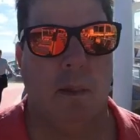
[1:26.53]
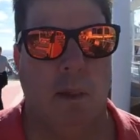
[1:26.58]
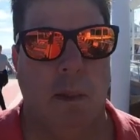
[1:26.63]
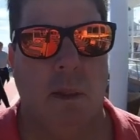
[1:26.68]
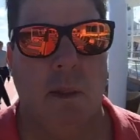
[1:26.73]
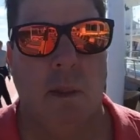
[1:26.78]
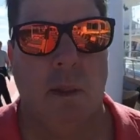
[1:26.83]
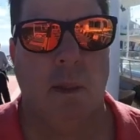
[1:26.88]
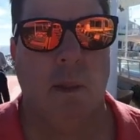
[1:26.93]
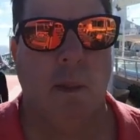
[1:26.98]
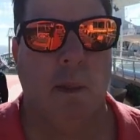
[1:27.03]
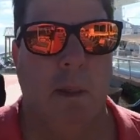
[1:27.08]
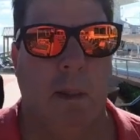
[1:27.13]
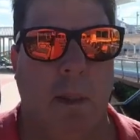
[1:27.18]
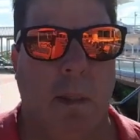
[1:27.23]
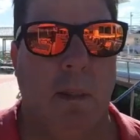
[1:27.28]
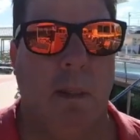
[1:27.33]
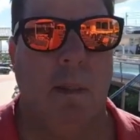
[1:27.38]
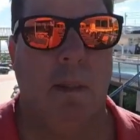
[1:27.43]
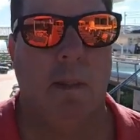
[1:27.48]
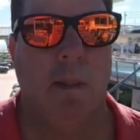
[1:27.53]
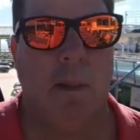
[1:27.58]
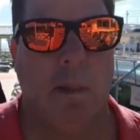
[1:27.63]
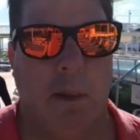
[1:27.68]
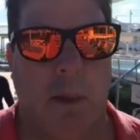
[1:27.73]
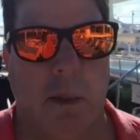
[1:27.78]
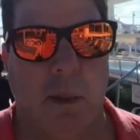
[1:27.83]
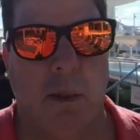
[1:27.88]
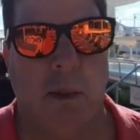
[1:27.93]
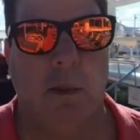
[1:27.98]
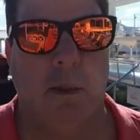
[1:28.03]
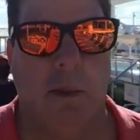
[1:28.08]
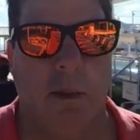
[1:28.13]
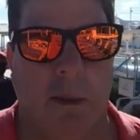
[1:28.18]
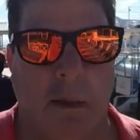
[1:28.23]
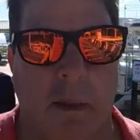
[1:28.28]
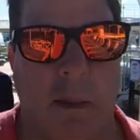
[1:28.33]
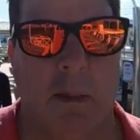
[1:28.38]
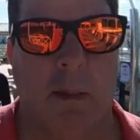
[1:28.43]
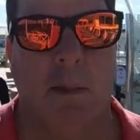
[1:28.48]
jogging track on deck
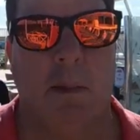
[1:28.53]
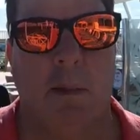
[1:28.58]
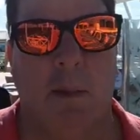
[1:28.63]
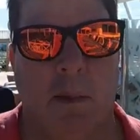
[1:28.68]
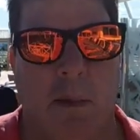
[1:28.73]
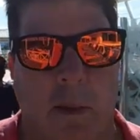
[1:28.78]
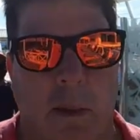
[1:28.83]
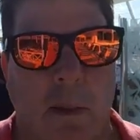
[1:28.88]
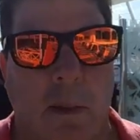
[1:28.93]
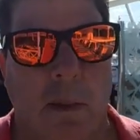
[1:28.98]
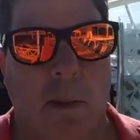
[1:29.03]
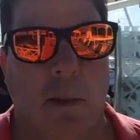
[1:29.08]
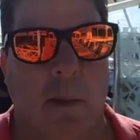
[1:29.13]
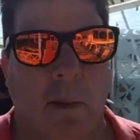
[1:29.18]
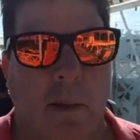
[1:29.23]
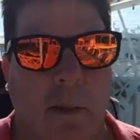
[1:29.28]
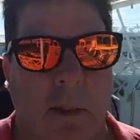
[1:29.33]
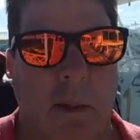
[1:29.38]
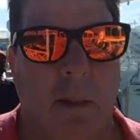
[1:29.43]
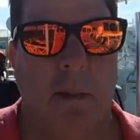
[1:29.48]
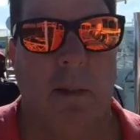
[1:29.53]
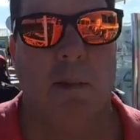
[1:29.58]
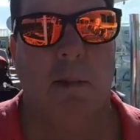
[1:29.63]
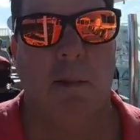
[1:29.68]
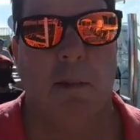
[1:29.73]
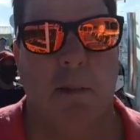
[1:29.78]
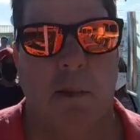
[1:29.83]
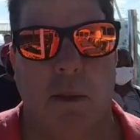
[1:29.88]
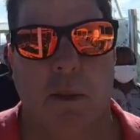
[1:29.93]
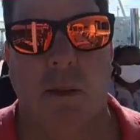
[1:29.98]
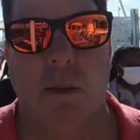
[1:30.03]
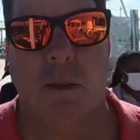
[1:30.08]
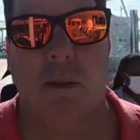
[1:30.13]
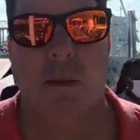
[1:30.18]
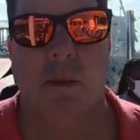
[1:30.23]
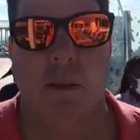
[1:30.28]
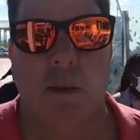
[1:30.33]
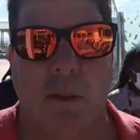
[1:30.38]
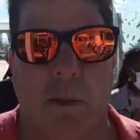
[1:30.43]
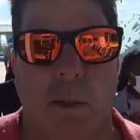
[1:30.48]
12 a little smaller.
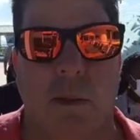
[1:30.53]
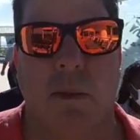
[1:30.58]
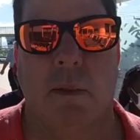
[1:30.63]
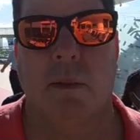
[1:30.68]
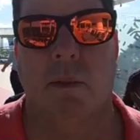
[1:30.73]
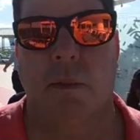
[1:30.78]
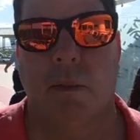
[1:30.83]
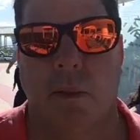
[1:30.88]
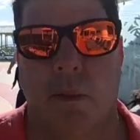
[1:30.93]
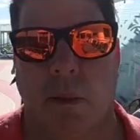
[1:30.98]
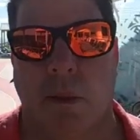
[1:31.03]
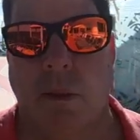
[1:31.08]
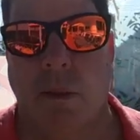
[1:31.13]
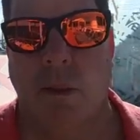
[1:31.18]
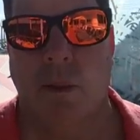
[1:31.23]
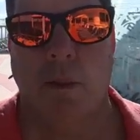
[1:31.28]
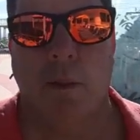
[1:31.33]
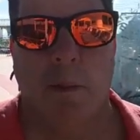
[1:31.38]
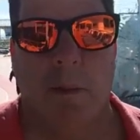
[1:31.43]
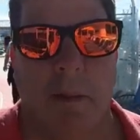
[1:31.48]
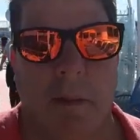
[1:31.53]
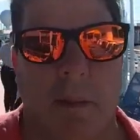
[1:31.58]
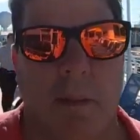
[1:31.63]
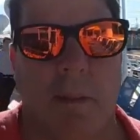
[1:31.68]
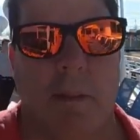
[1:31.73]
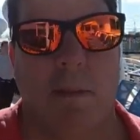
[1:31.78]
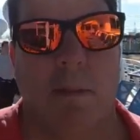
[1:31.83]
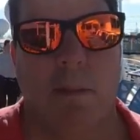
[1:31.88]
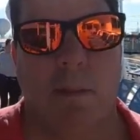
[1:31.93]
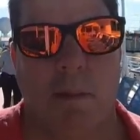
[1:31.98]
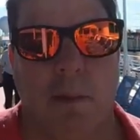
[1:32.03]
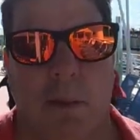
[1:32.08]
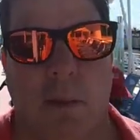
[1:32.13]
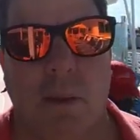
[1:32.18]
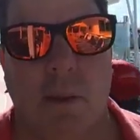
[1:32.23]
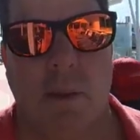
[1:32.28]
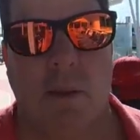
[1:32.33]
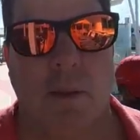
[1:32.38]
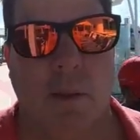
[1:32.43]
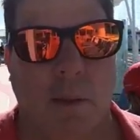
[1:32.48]
They've also kind
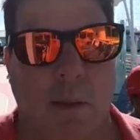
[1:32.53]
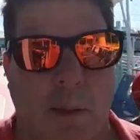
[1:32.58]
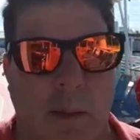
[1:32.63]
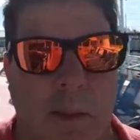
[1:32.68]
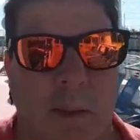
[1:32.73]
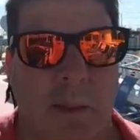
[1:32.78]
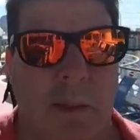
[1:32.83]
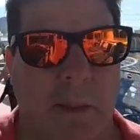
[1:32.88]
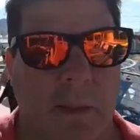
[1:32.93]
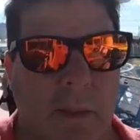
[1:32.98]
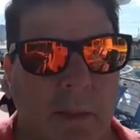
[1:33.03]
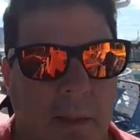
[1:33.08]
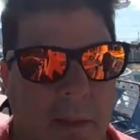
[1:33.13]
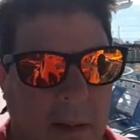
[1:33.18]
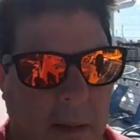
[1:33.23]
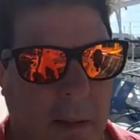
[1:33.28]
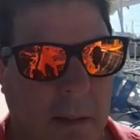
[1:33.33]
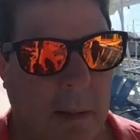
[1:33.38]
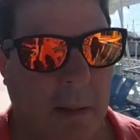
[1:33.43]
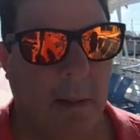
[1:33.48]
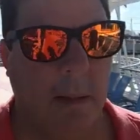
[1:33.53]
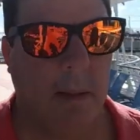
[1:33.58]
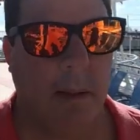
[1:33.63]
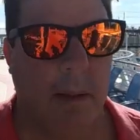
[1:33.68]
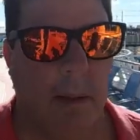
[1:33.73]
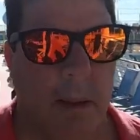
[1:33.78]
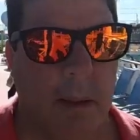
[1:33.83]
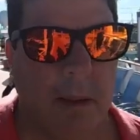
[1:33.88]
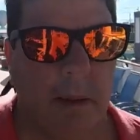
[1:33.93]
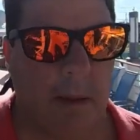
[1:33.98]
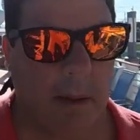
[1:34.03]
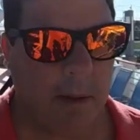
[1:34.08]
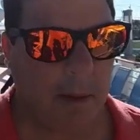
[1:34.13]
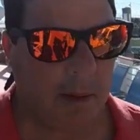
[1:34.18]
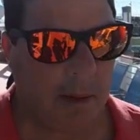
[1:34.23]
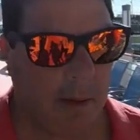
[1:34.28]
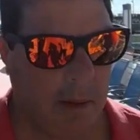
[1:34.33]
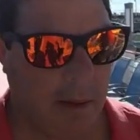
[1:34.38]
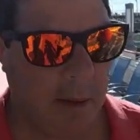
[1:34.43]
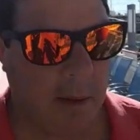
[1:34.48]
of built, the cabanas
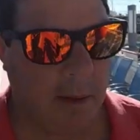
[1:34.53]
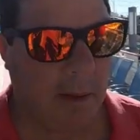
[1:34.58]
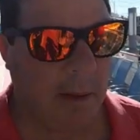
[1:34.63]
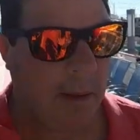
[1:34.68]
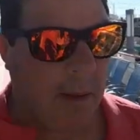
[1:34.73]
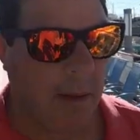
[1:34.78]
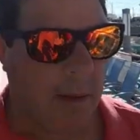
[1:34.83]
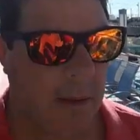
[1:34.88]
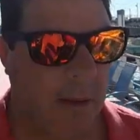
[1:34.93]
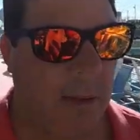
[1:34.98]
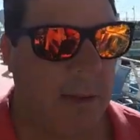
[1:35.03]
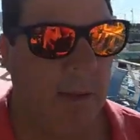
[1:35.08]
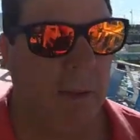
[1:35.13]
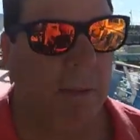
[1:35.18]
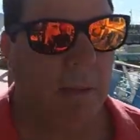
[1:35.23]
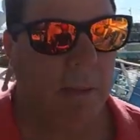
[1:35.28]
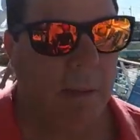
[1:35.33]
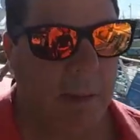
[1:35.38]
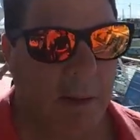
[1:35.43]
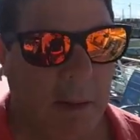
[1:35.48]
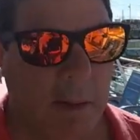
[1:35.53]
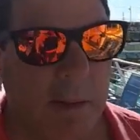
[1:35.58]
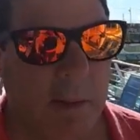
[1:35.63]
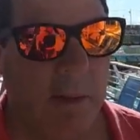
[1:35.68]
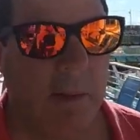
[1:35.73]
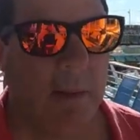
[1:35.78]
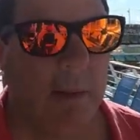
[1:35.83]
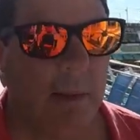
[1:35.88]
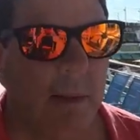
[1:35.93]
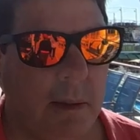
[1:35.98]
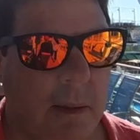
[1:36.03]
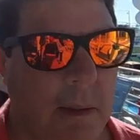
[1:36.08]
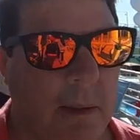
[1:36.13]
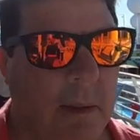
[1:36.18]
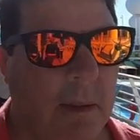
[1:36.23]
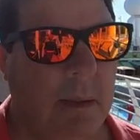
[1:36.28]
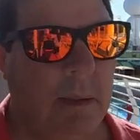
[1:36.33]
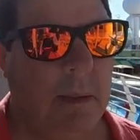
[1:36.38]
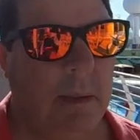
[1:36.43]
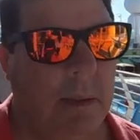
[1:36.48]
out and the jacuzzis out,
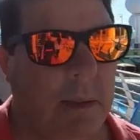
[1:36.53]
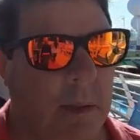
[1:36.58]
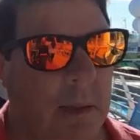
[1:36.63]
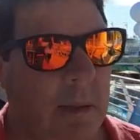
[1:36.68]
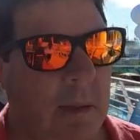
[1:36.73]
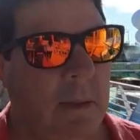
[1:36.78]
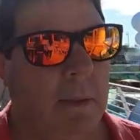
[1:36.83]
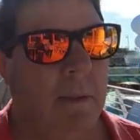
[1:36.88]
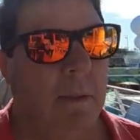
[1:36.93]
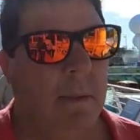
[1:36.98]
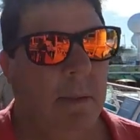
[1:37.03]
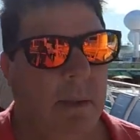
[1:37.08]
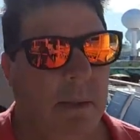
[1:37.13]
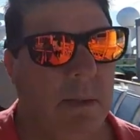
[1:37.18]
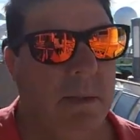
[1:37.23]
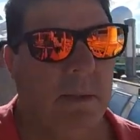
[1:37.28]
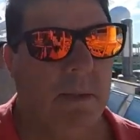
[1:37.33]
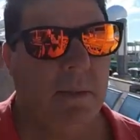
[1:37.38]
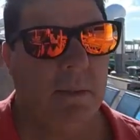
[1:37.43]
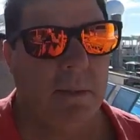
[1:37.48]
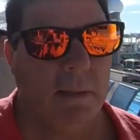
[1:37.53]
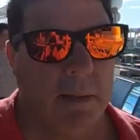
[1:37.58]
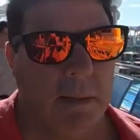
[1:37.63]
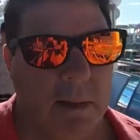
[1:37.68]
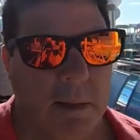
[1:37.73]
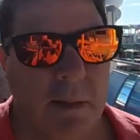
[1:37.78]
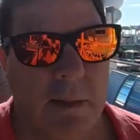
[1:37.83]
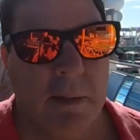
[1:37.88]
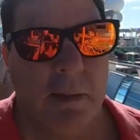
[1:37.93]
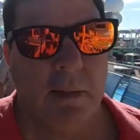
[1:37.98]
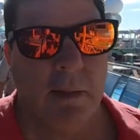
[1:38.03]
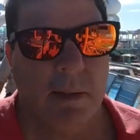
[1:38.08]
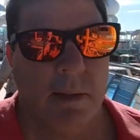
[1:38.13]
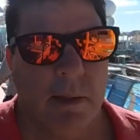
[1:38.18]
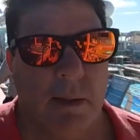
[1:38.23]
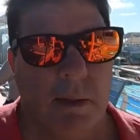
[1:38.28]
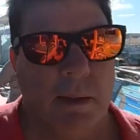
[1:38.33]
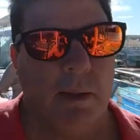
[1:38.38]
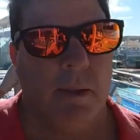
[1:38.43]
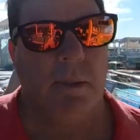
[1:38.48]
and it's kind of made that path seem
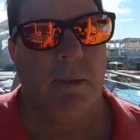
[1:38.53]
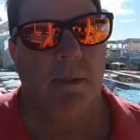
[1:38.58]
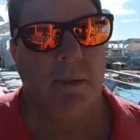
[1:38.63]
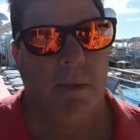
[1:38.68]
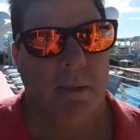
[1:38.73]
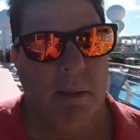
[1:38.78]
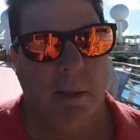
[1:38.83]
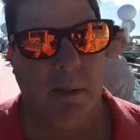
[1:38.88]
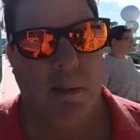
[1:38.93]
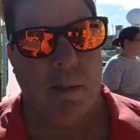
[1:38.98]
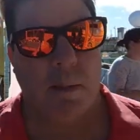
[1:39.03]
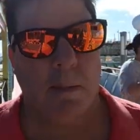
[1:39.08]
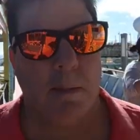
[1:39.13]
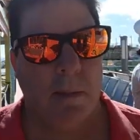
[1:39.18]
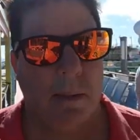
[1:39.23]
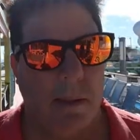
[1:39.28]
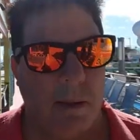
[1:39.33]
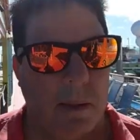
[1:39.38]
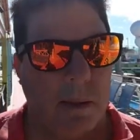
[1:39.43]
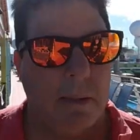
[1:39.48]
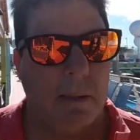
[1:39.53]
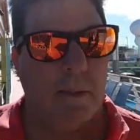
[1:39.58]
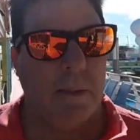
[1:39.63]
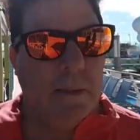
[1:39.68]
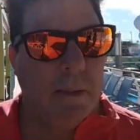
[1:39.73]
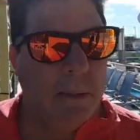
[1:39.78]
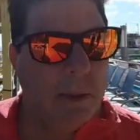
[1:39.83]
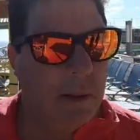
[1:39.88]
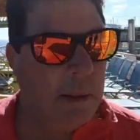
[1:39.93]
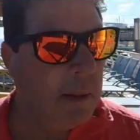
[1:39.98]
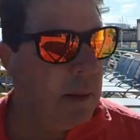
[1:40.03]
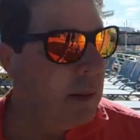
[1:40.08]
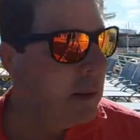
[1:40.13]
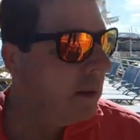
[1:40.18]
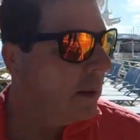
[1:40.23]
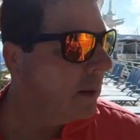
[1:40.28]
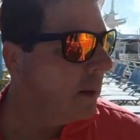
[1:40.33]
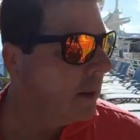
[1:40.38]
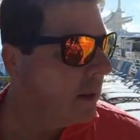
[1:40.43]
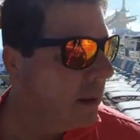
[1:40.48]
narrower. So you're starting to get like
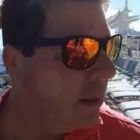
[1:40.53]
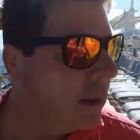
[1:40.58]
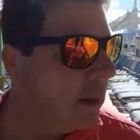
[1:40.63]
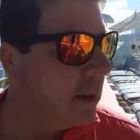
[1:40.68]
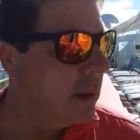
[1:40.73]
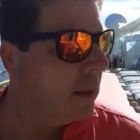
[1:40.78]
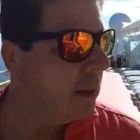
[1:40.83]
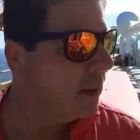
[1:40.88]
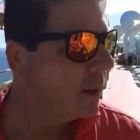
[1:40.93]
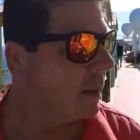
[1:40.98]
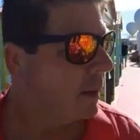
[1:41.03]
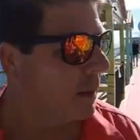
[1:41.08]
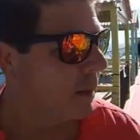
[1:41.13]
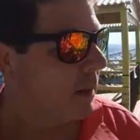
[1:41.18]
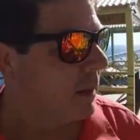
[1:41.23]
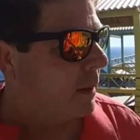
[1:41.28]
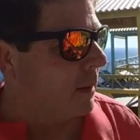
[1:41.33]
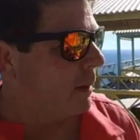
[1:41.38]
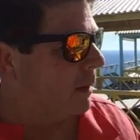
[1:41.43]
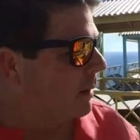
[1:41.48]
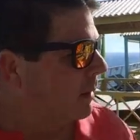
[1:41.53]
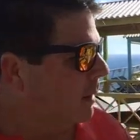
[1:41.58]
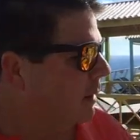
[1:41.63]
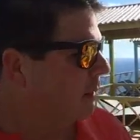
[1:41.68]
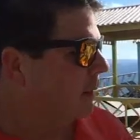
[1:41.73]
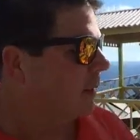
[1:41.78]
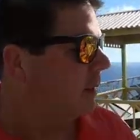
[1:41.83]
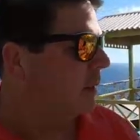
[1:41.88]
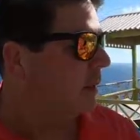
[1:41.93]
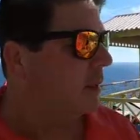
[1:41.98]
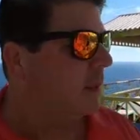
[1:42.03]
traffic jams, bottlenecks